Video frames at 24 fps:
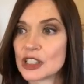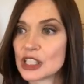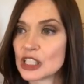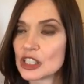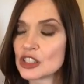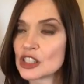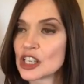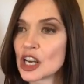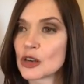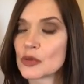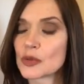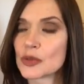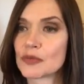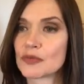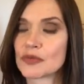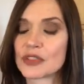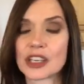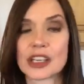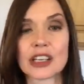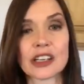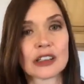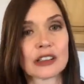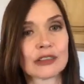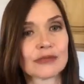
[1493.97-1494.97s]
you know,
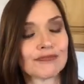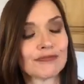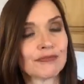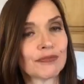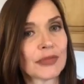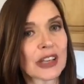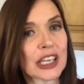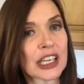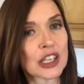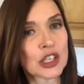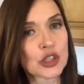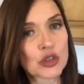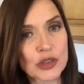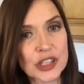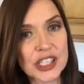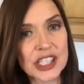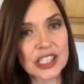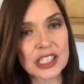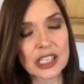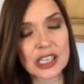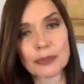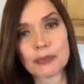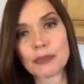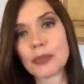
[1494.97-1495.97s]
they're
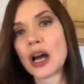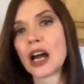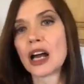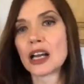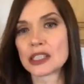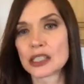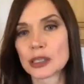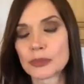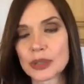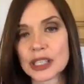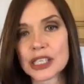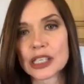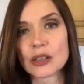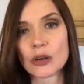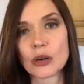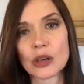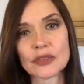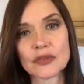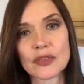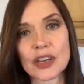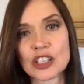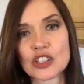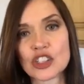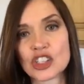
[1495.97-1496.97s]
interested in possibly
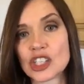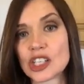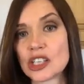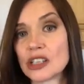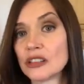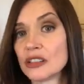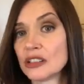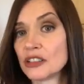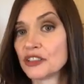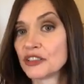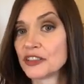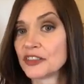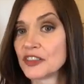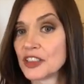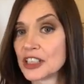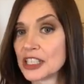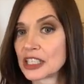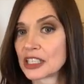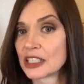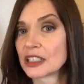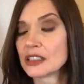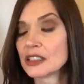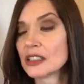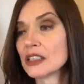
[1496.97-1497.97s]
going vegetarian or
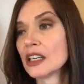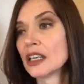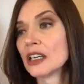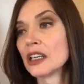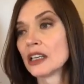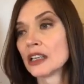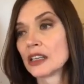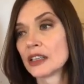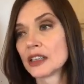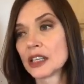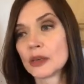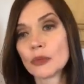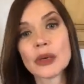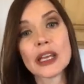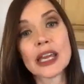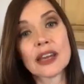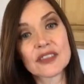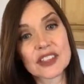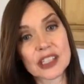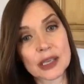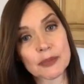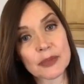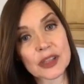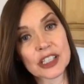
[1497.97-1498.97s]
vegan, then we
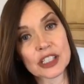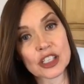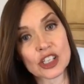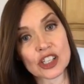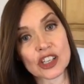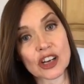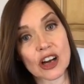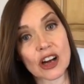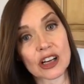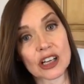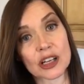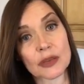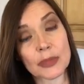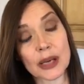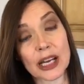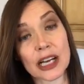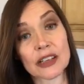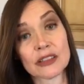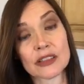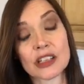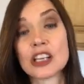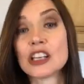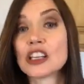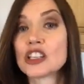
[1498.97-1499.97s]
have something to talk
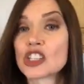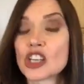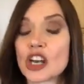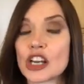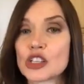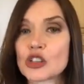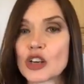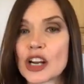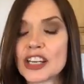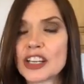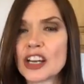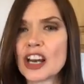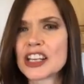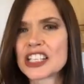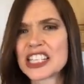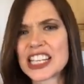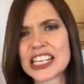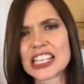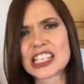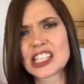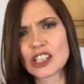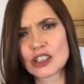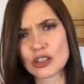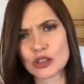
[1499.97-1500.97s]
about. So I try not to
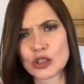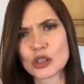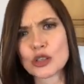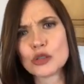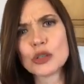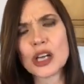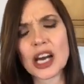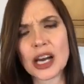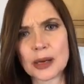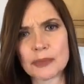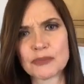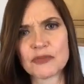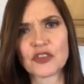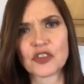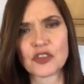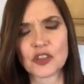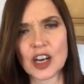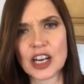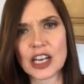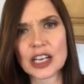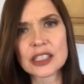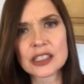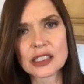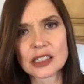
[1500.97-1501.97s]
exclude up
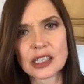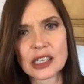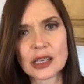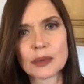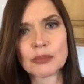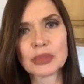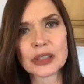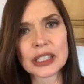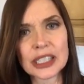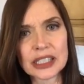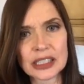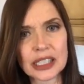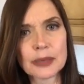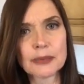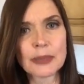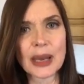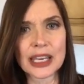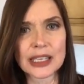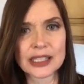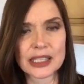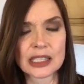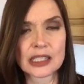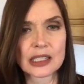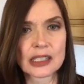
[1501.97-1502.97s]
front completely
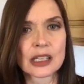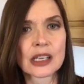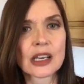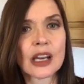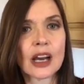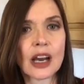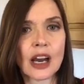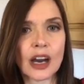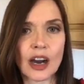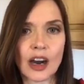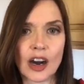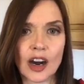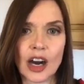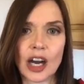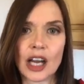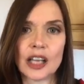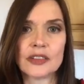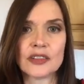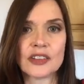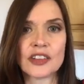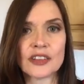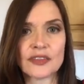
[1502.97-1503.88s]
based on